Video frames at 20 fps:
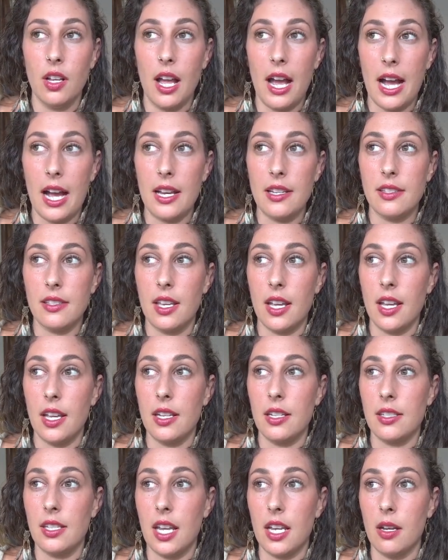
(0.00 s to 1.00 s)
as they
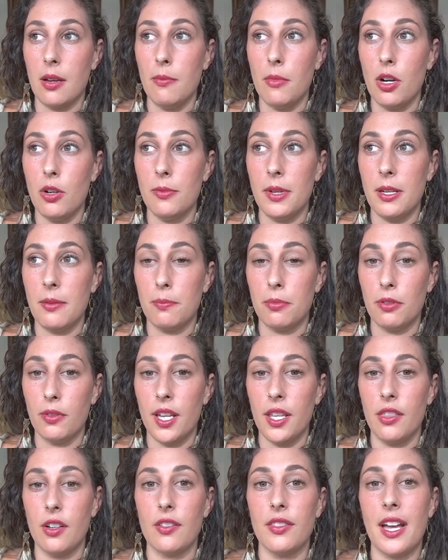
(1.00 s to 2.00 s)
take a moment
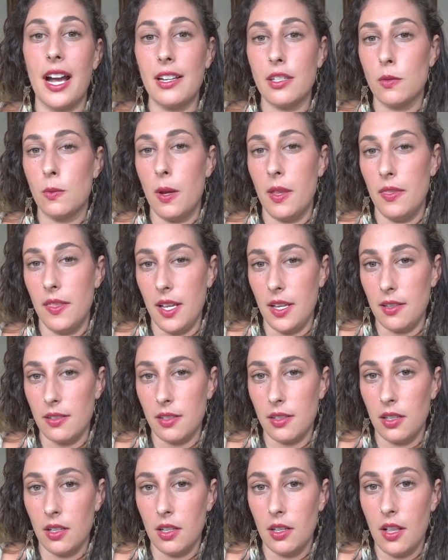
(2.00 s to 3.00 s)
breather, that's when
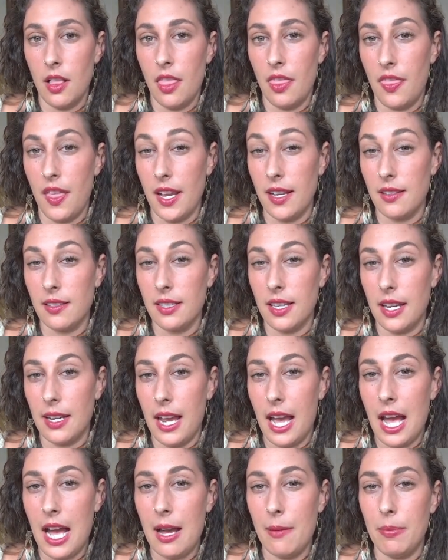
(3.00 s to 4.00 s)
these things can
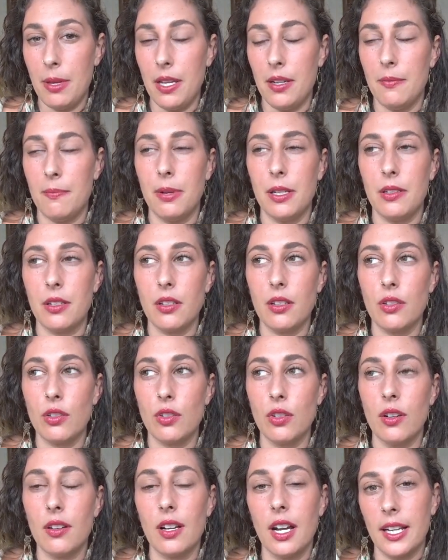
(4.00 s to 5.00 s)
happen. But
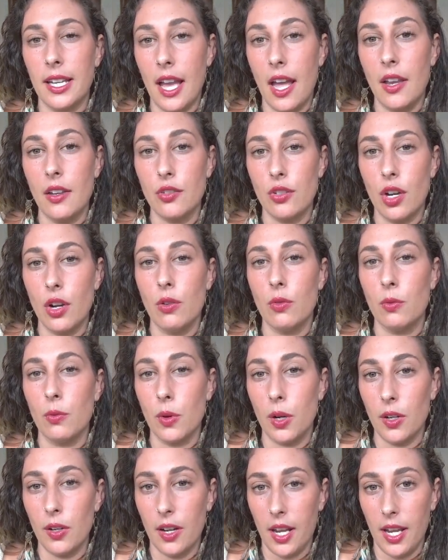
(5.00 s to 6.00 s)
again, don't
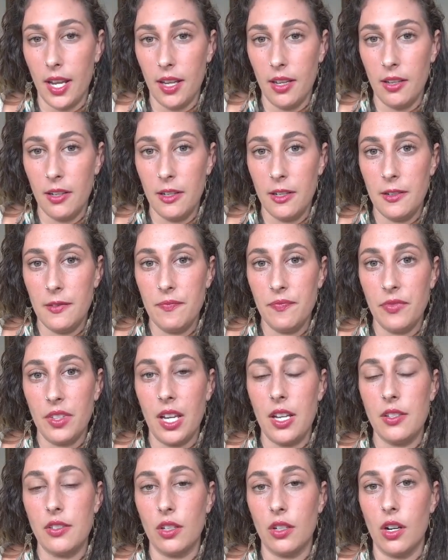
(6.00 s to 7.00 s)
worry.
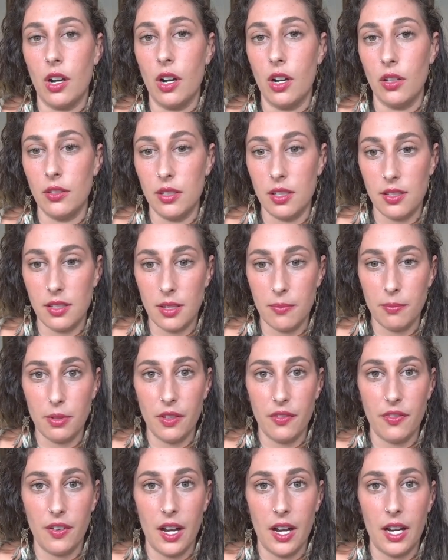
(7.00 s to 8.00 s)
It's a call to
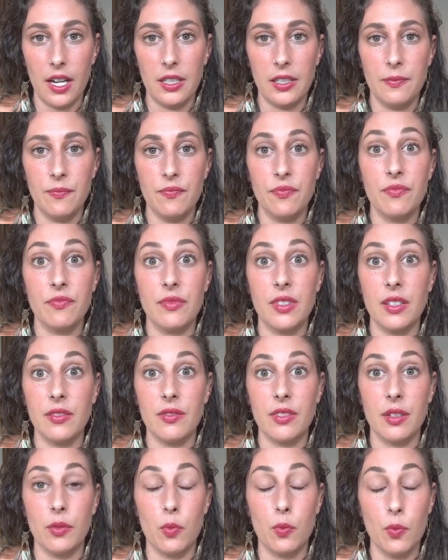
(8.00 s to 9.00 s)
simplify.
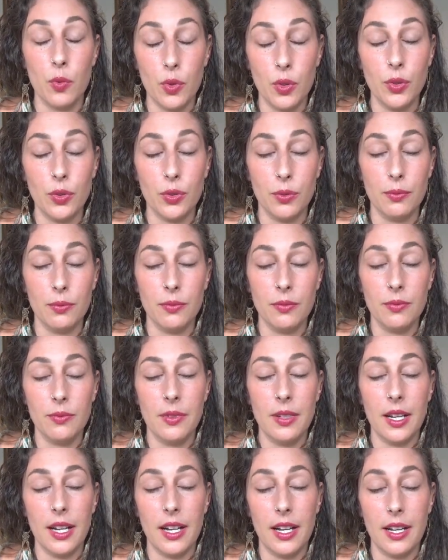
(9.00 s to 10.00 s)
That the womb
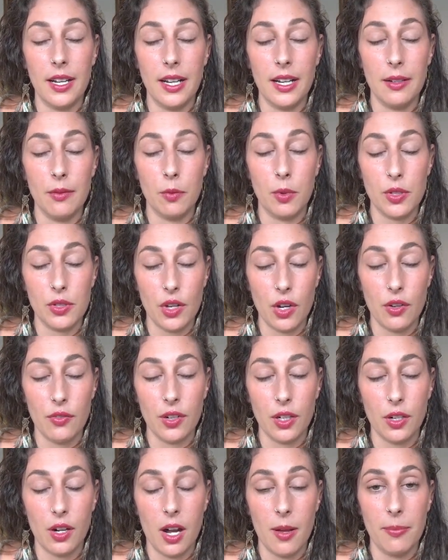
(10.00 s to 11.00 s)
was
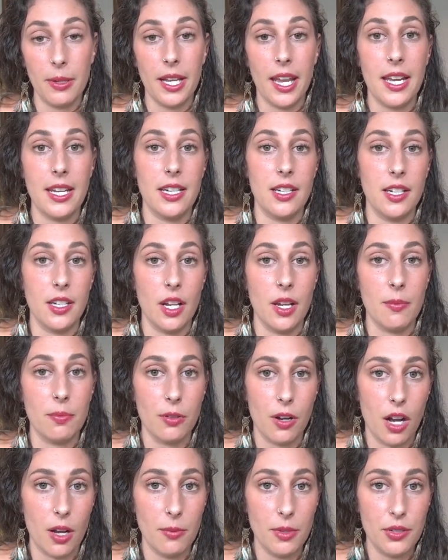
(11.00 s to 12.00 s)
overcomplicated, and I
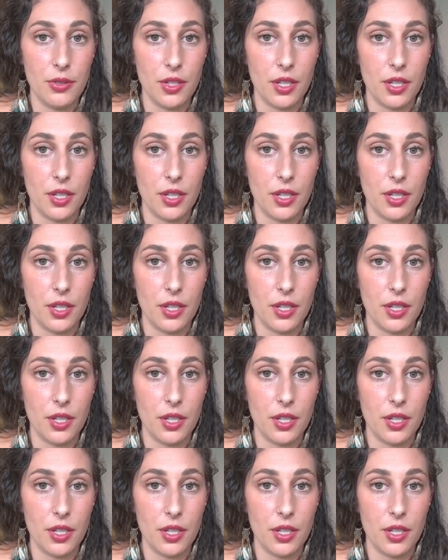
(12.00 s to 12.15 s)
promise